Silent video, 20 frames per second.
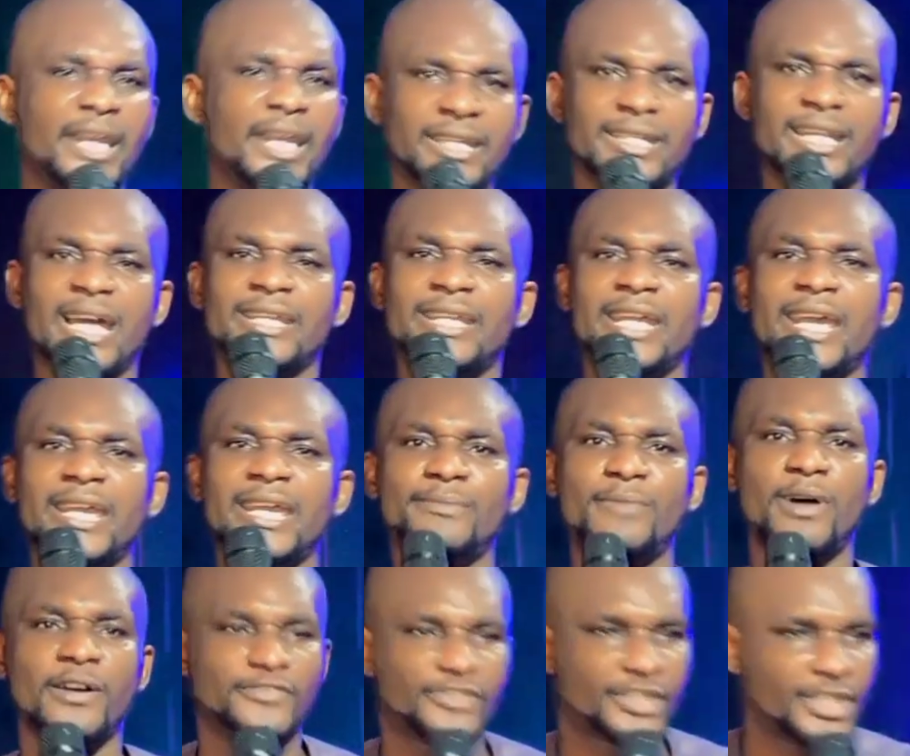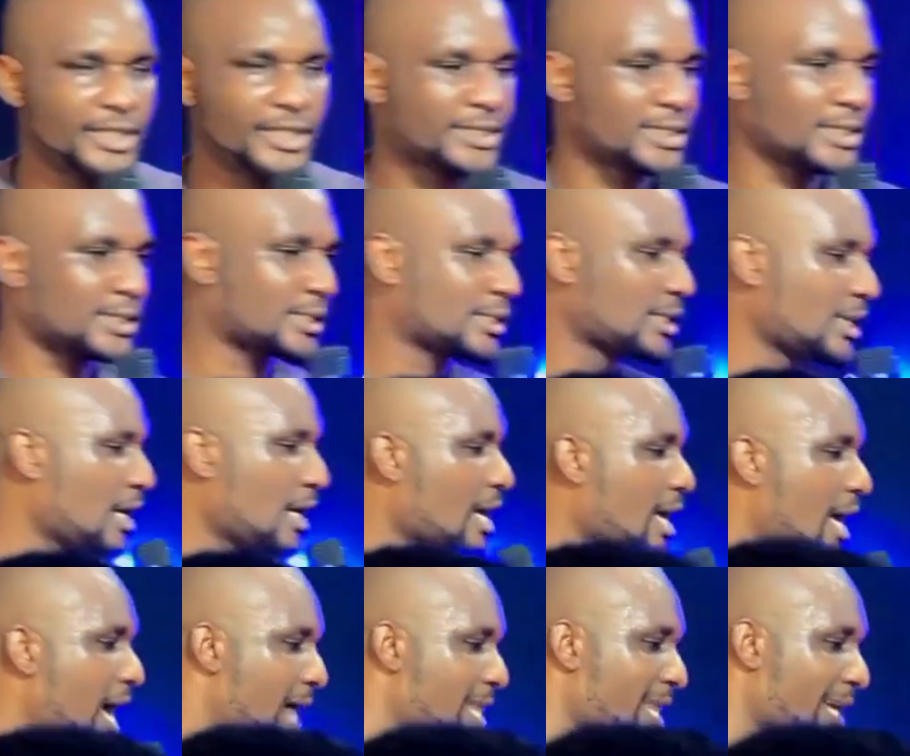in the name of Jesus.
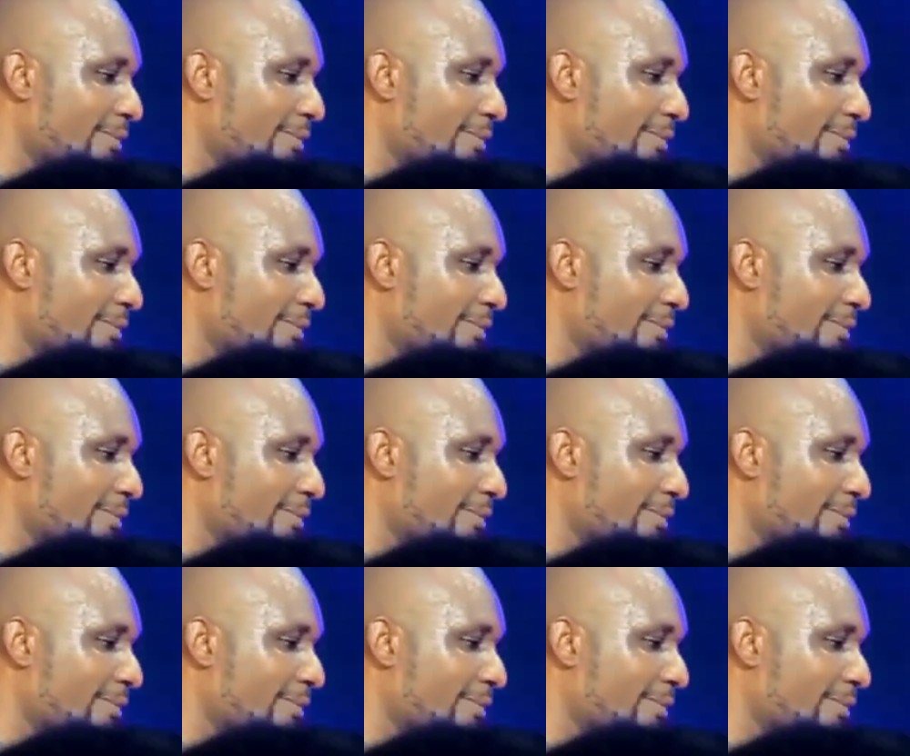And I